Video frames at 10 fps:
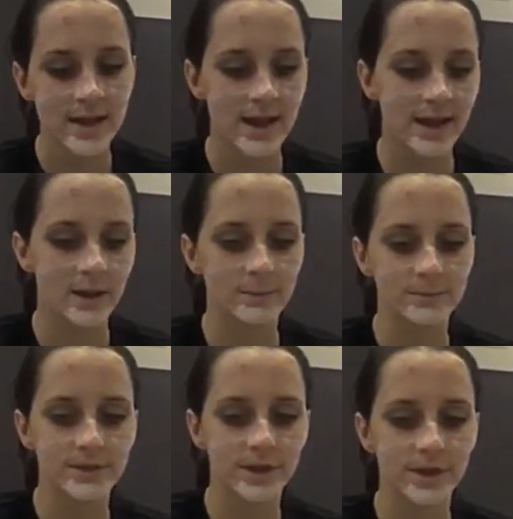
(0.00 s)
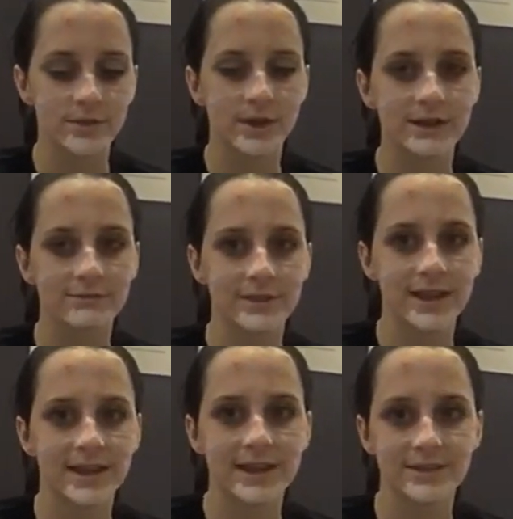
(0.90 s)
Um, so great for
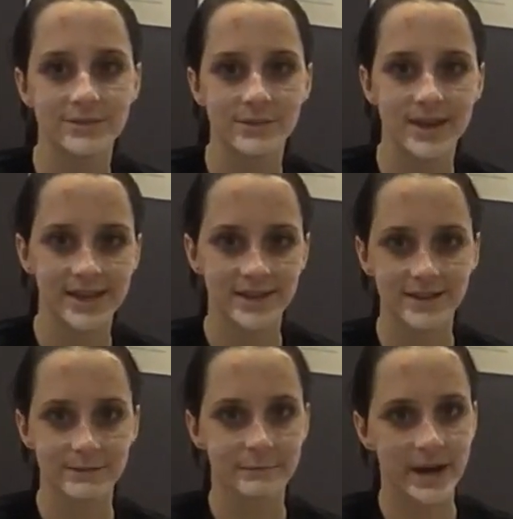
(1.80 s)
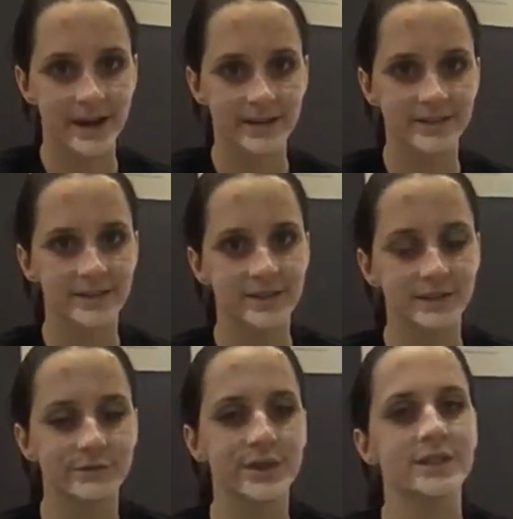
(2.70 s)
that end of week mask to just
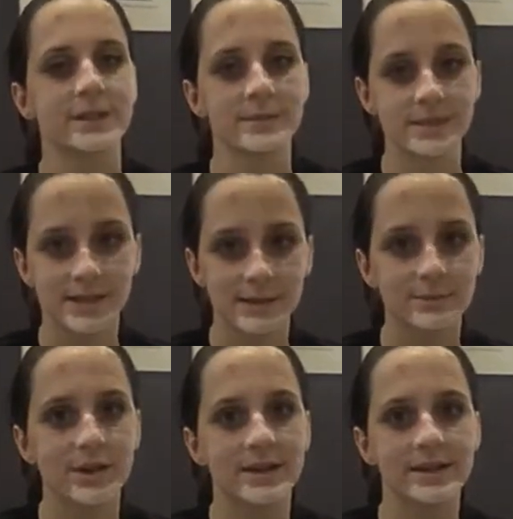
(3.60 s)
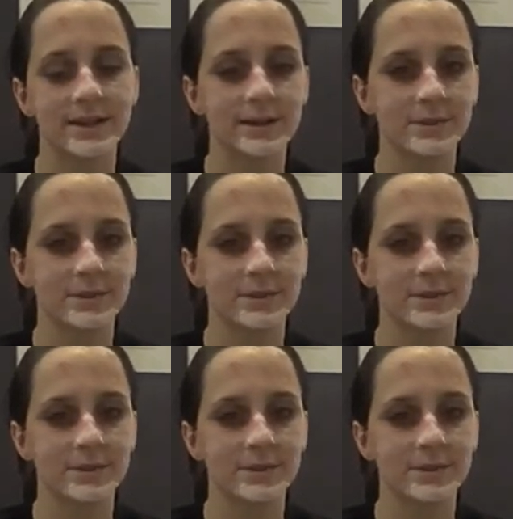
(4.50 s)
freshen up the skin, brighten it up.